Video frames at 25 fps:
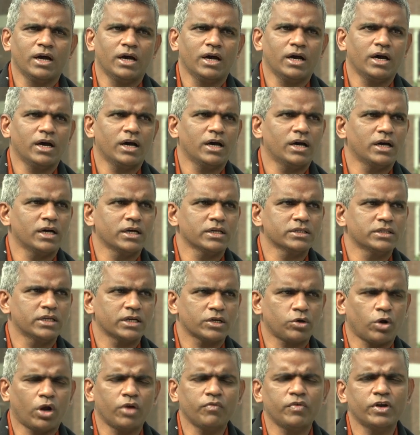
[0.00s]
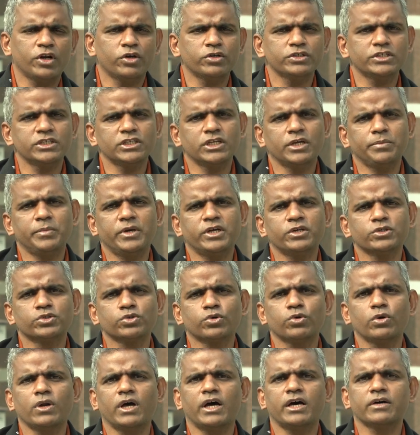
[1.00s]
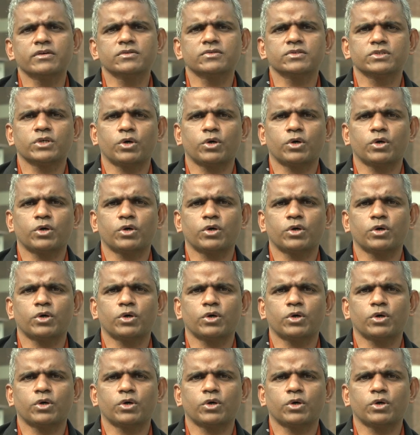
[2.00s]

The Convent of Jesus and Mary School has